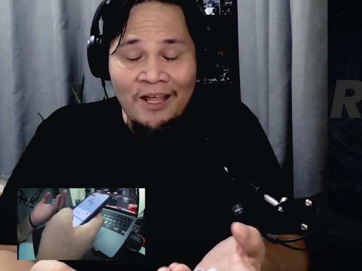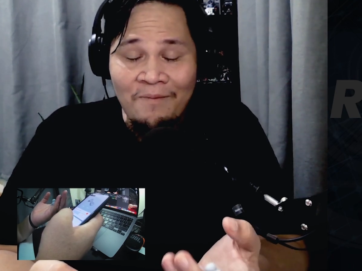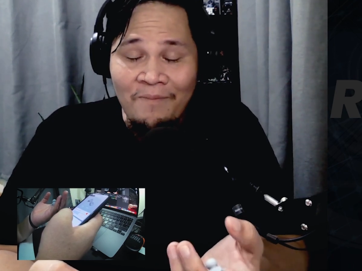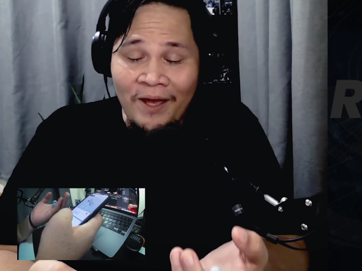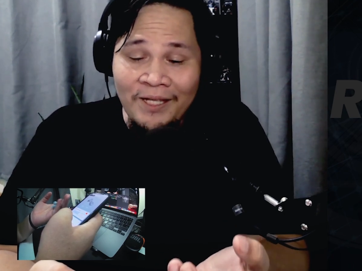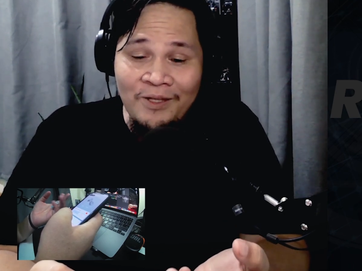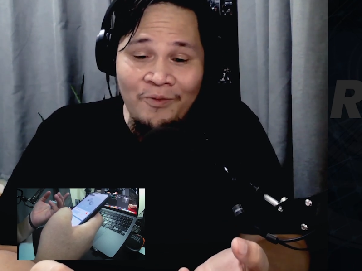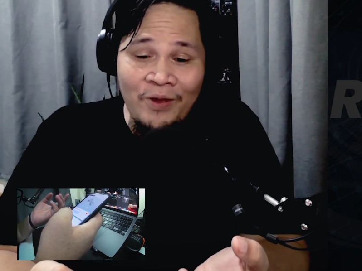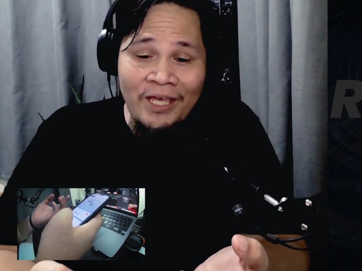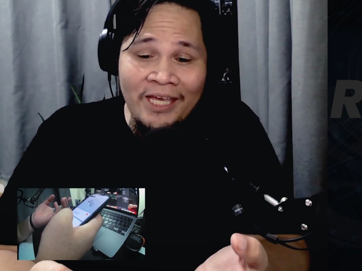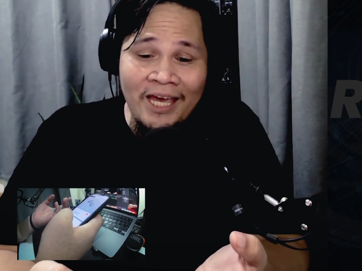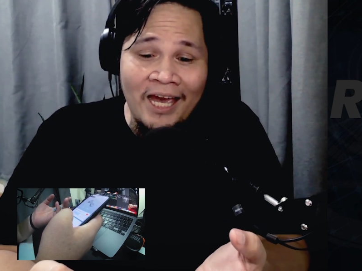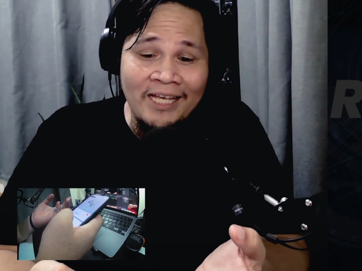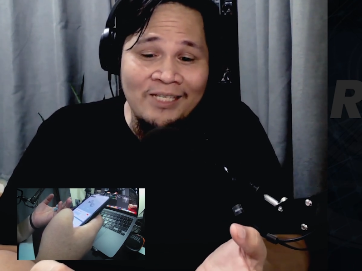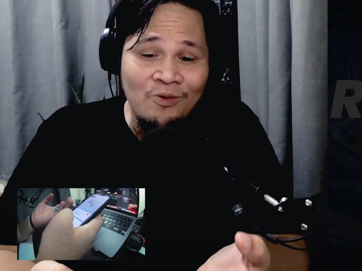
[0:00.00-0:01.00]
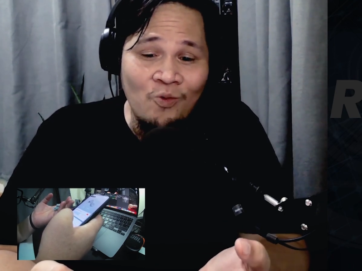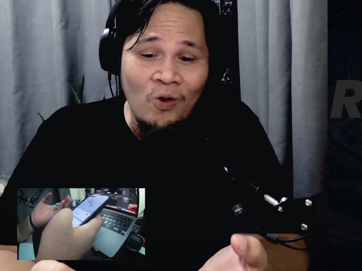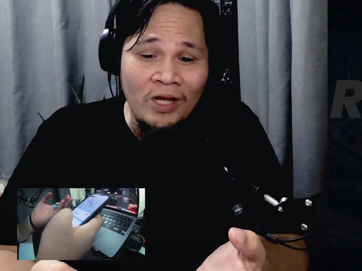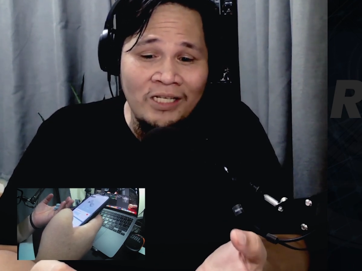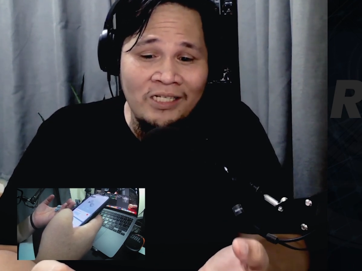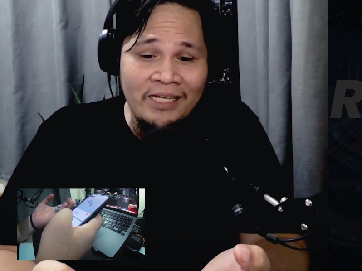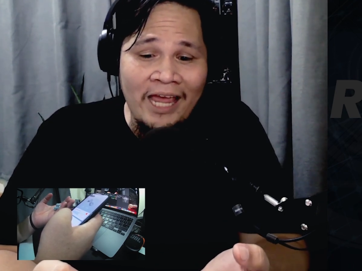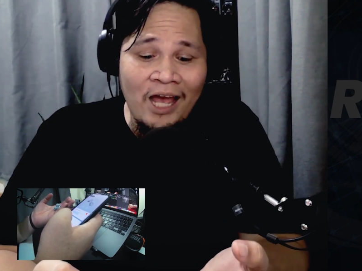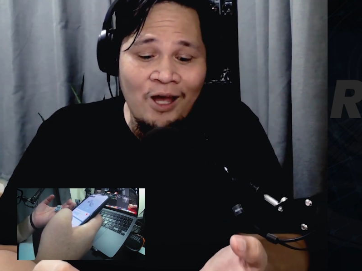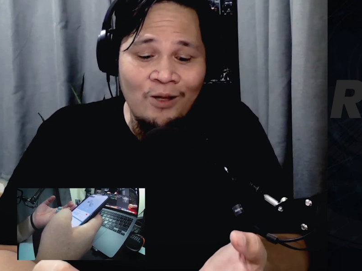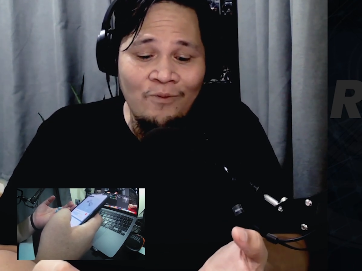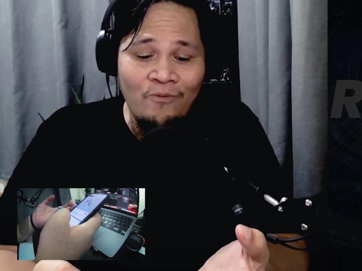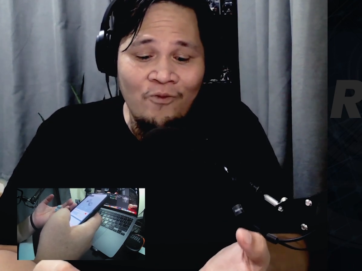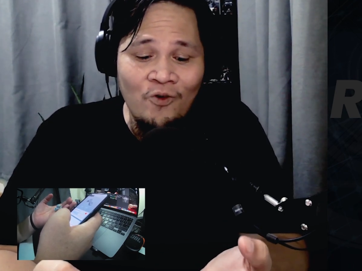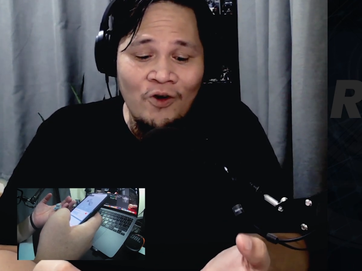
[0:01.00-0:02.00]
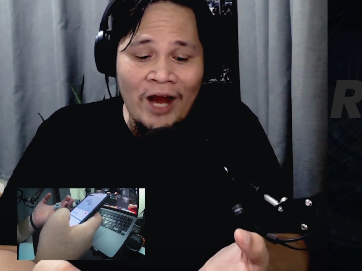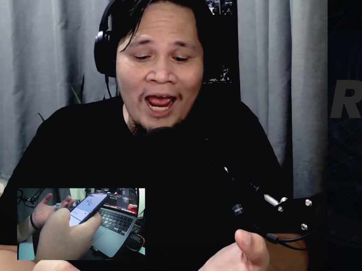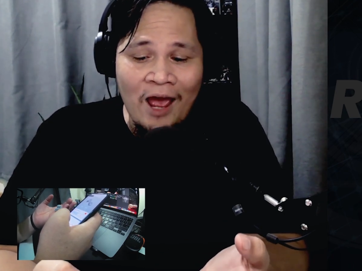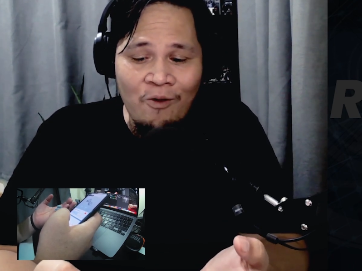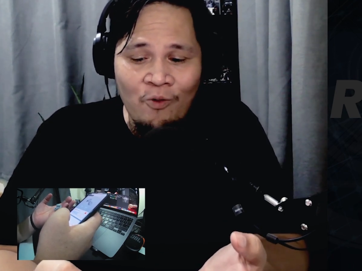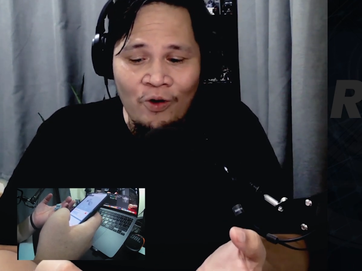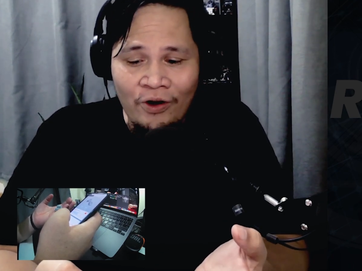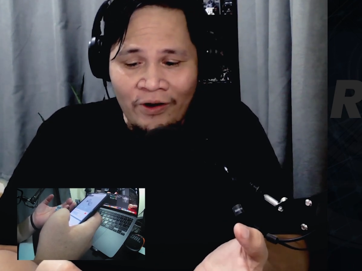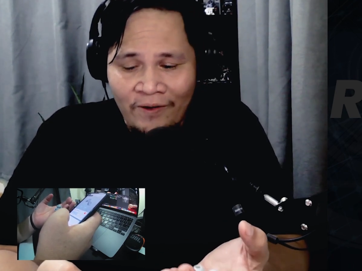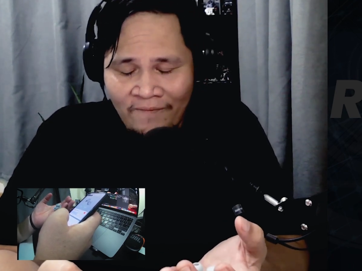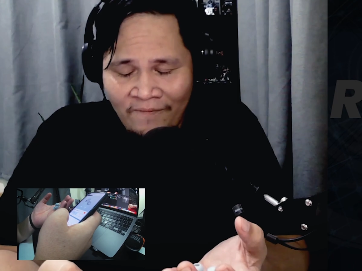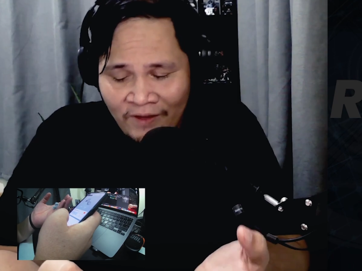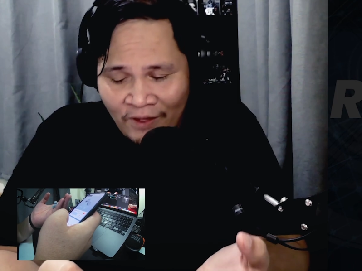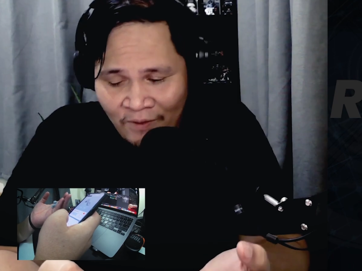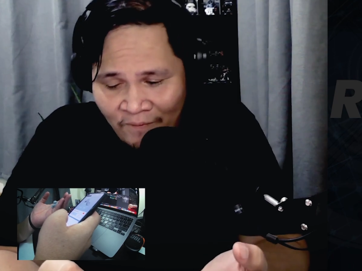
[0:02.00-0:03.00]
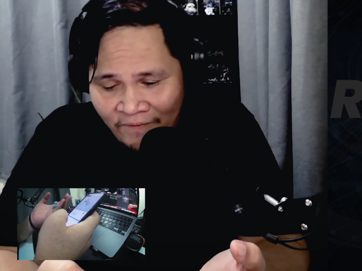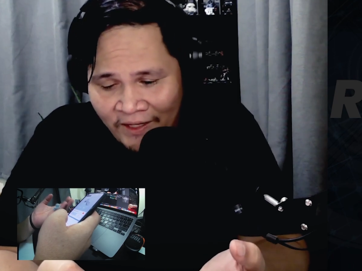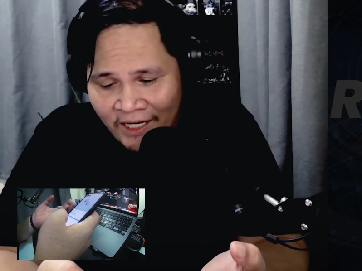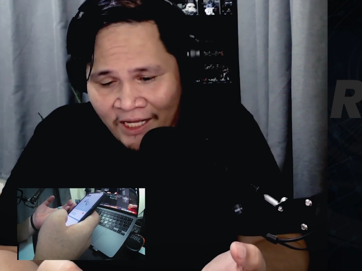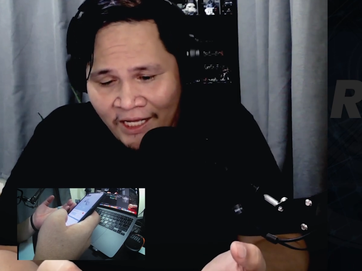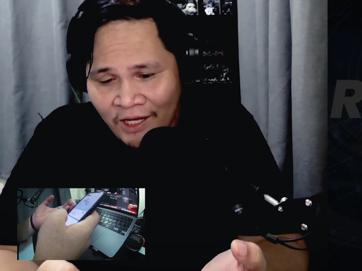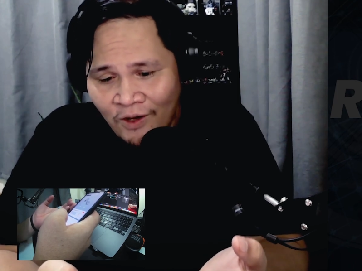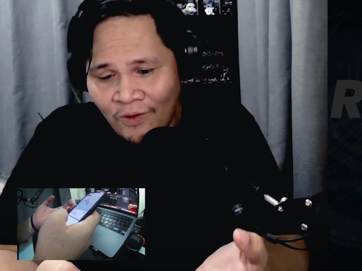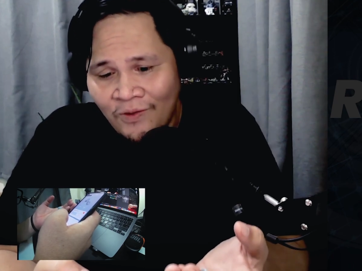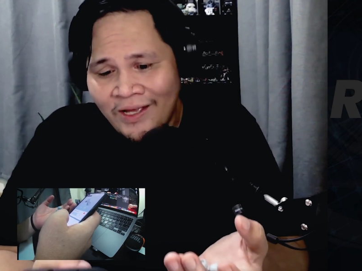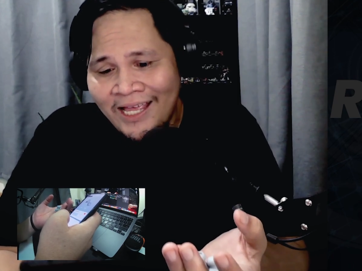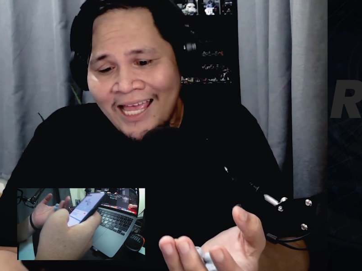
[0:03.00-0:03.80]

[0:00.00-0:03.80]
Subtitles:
And by the way guys, watch out for our review video